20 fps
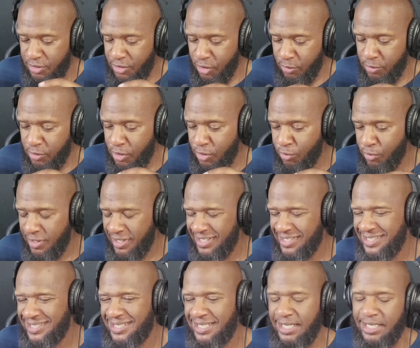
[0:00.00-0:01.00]
Gilbert
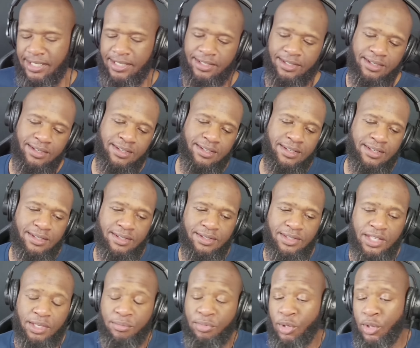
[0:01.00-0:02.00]
Arenas did.
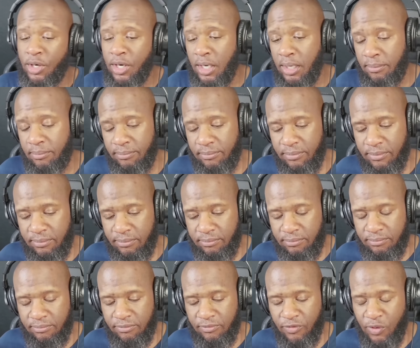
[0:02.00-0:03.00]
They broke up.
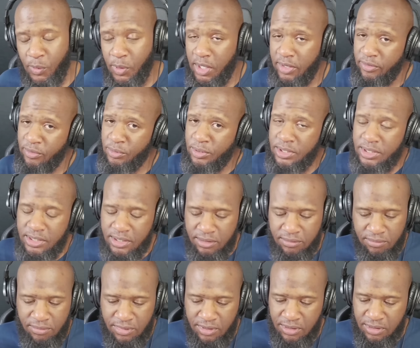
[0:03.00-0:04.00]
For whatever
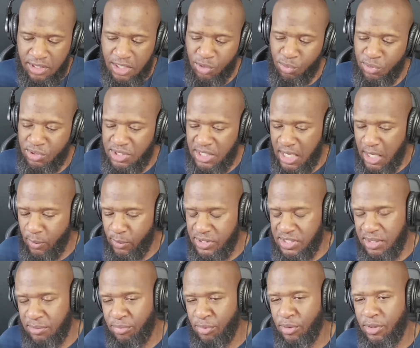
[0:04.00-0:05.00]
reason, things went sideways,
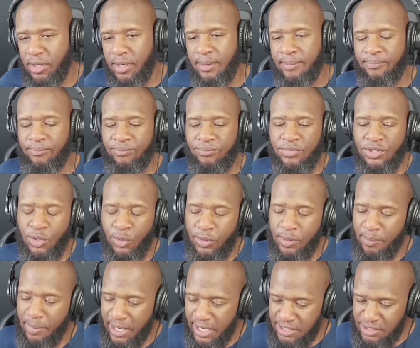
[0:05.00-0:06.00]
they broke up. So he
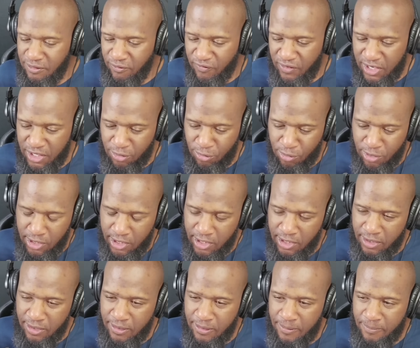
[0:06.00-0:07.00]
buys the fake
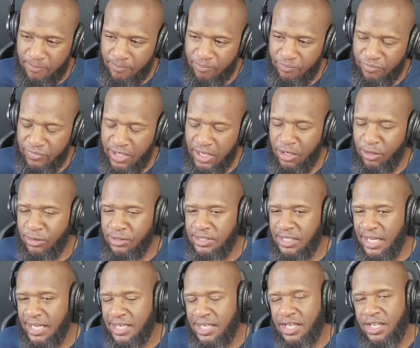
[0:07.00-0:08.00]
ring that looks
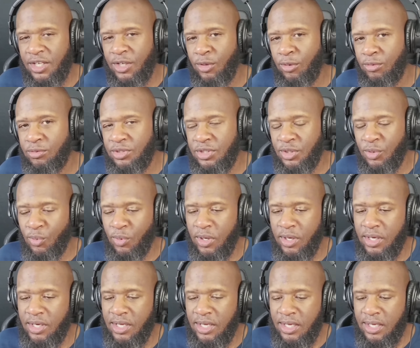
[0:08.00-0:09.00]
identical to the
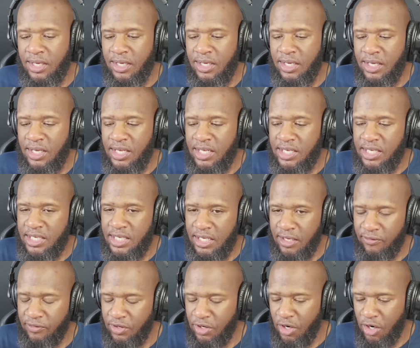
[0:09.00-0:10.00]
one he
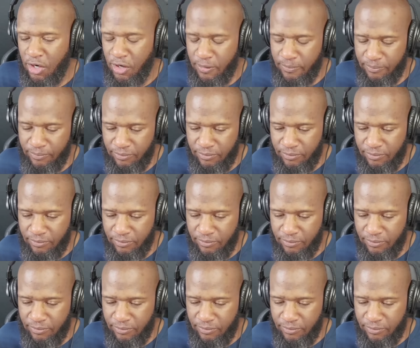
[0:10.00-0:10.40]
gifted her.